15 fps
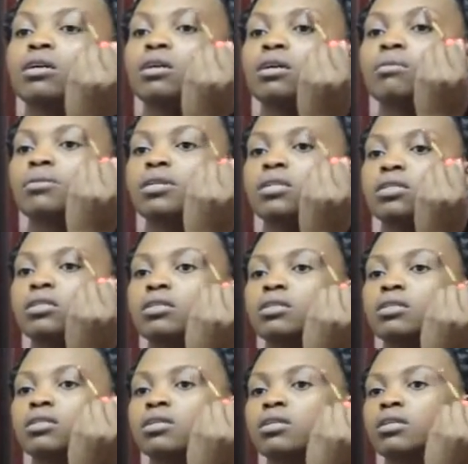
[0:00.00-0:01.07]
I mean,
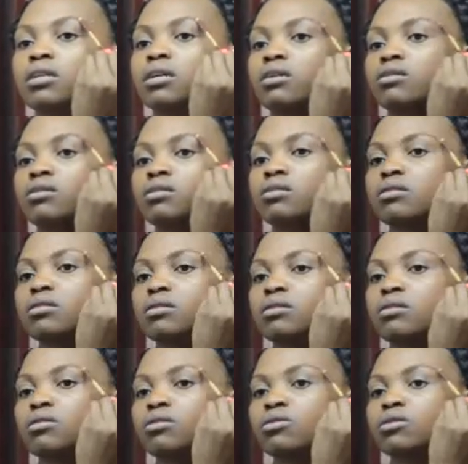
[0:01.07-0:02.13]
yeah, this
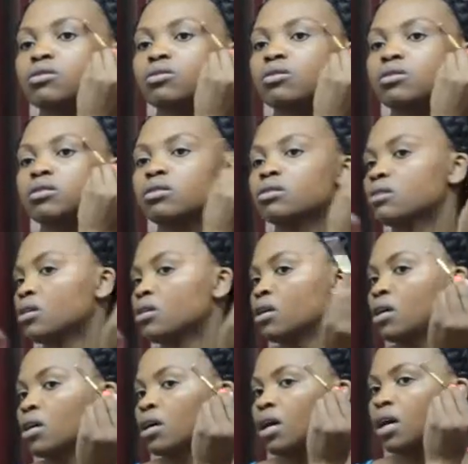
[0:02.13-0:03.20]
looks good.
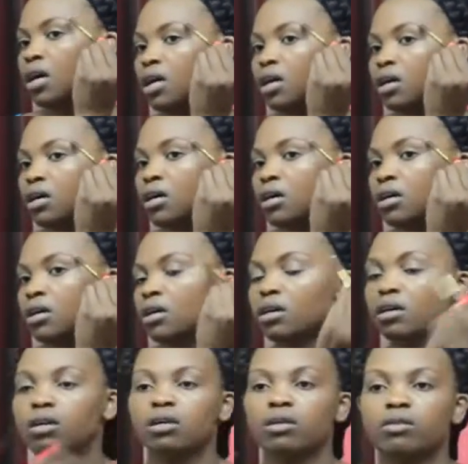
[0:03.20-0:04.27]

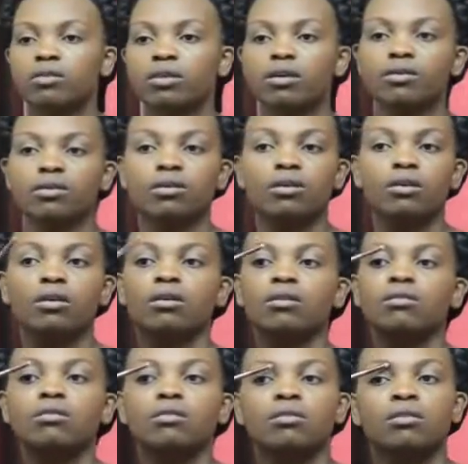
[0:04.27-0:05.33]
There you
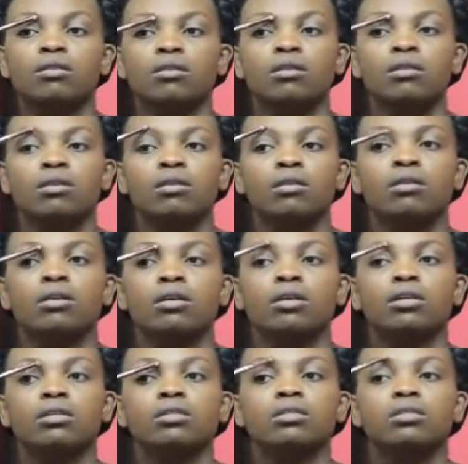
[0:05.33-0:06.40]
go,
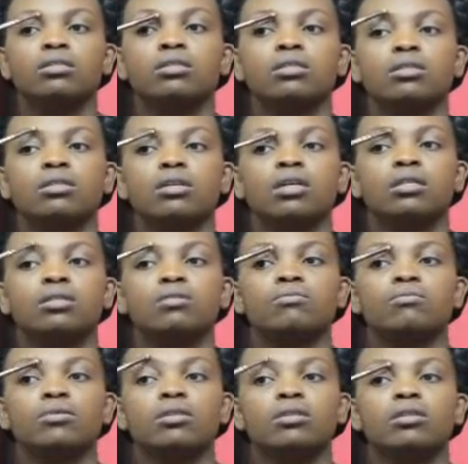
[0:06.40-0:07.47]
and this side as
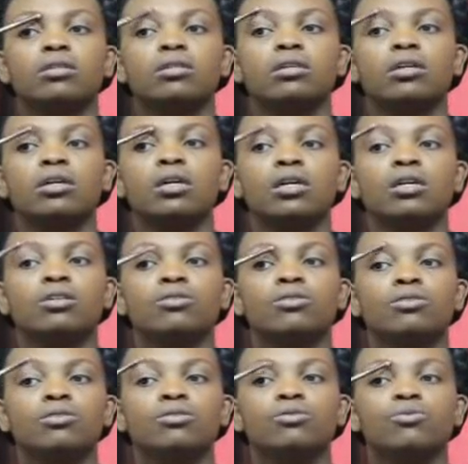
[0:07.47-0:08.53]
well.
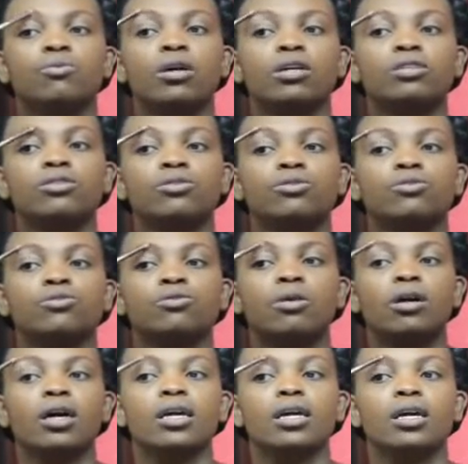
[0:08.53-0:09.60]
You want to
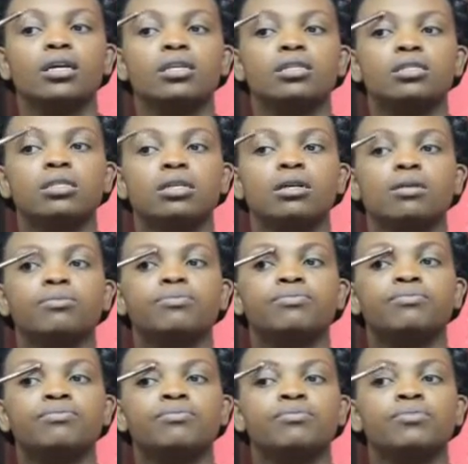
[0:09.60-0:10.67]
try and
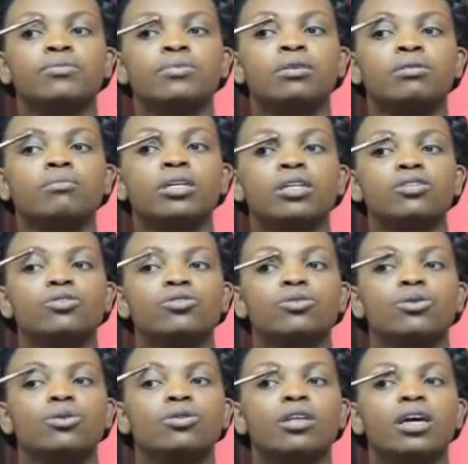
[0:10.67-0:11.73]
make
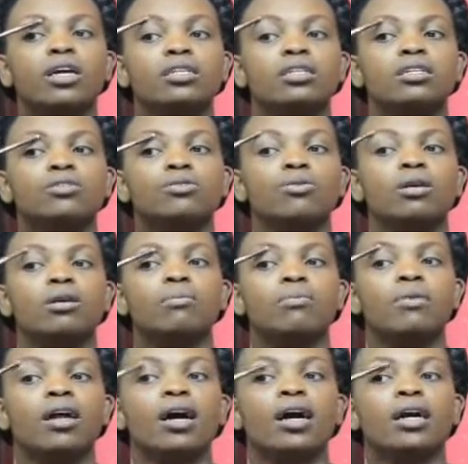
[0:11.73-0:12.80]
sure that as you are
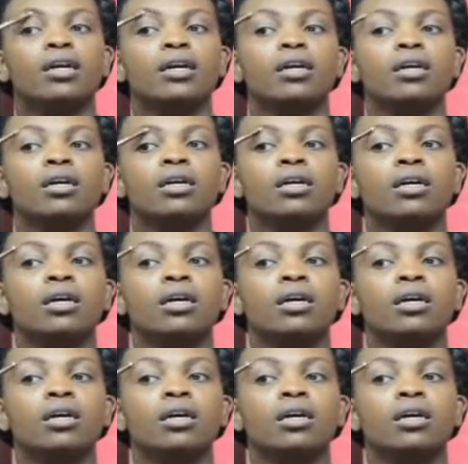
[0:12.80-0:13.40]
applying,